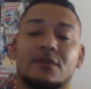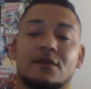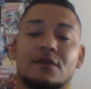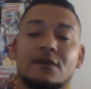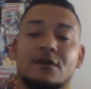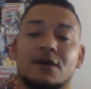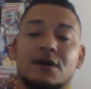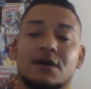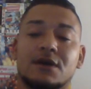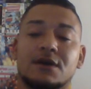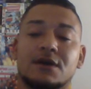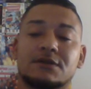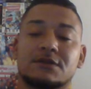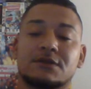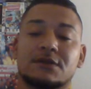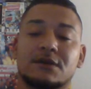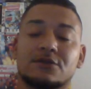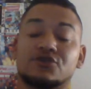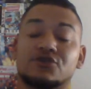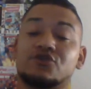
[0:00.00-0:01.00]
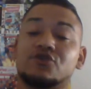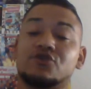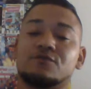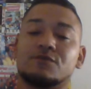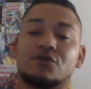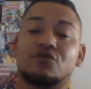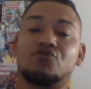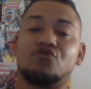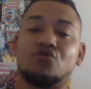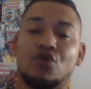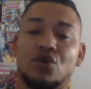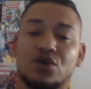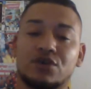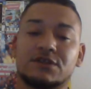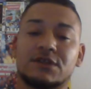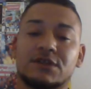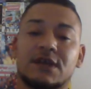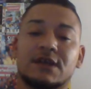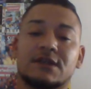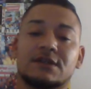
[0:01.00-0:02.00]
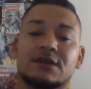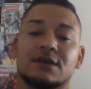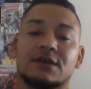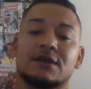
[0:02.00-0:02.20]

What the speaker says: And excuse me, Cross, and